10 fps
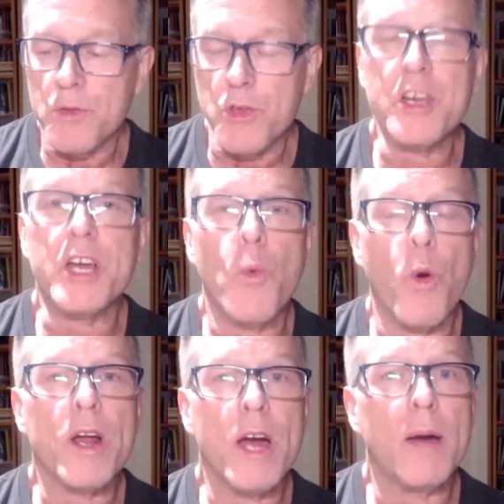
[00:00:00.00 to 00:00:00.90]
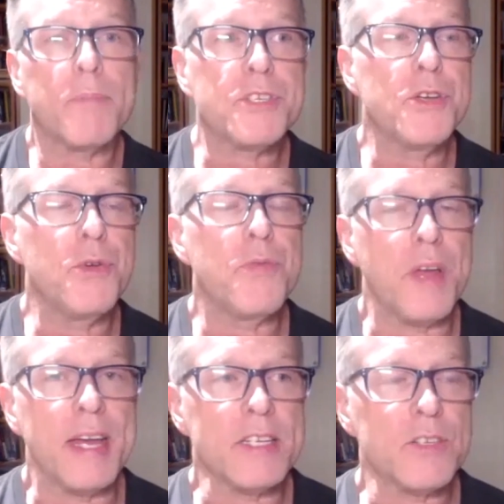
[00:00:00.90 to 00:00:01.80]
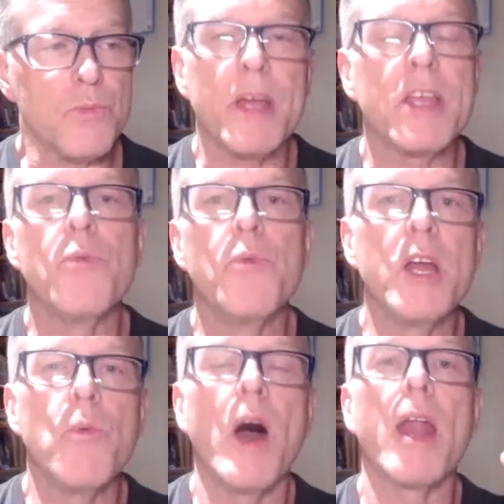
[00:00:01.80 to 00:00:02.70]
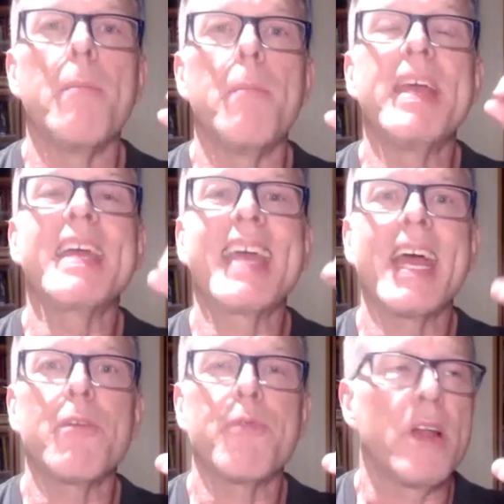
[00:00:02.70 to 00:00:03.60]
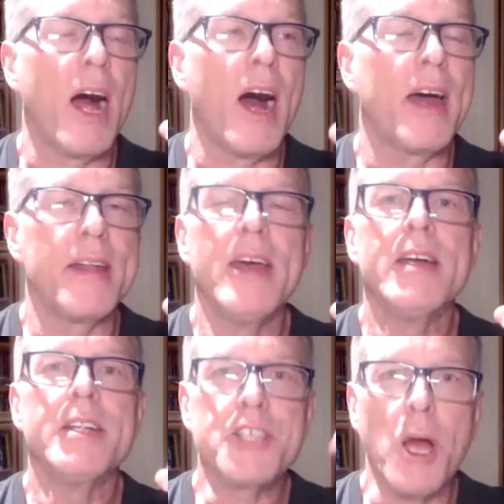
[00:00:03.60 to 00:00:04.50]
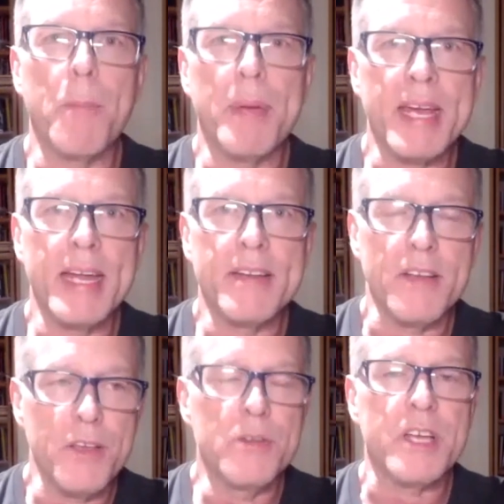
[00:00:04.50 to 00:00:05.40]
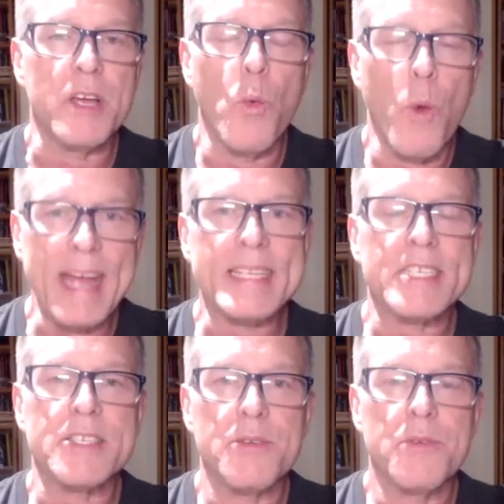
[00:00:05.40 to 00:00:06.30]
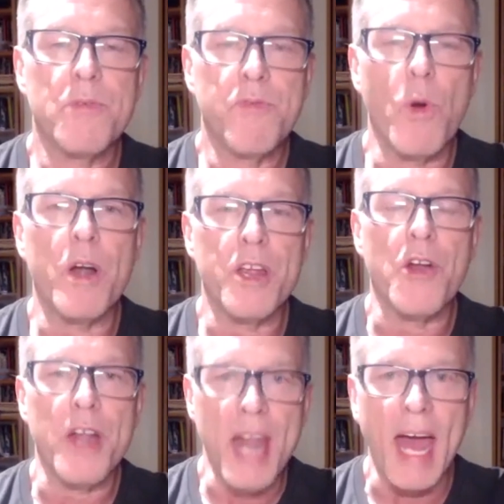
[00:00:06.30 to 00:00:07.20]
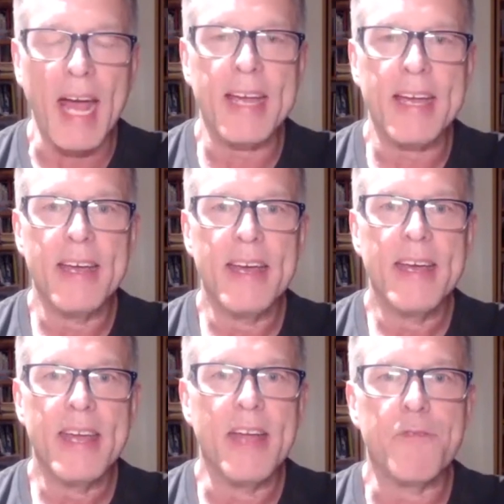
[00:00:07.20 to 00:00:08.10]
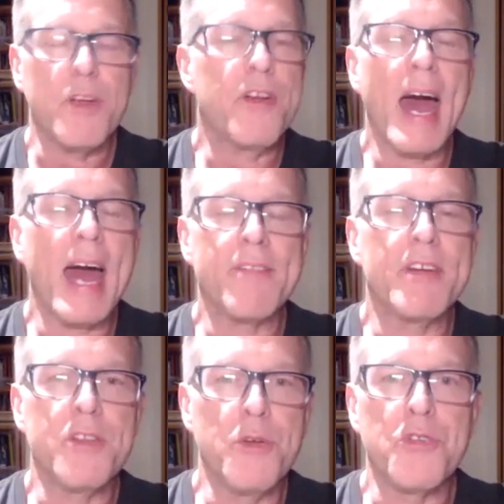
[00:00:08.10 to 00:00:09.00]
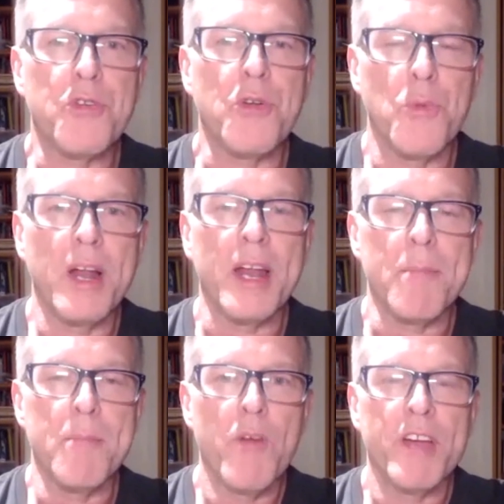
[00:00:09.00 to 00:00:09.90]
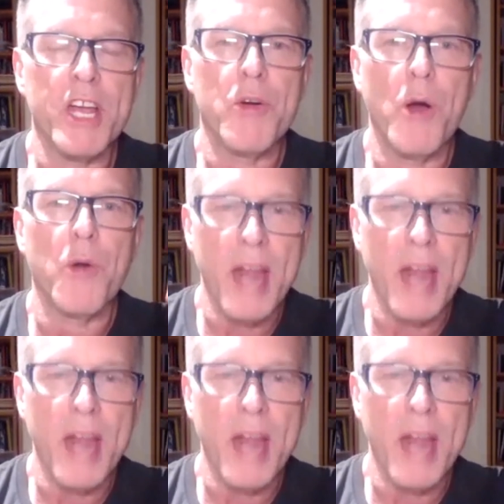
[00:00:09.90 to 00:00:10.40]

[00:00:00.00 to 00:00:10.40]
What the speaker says: you can work up to things, but you really want to be careful on jumping into using weights for your neck if you're not even used to really moving your own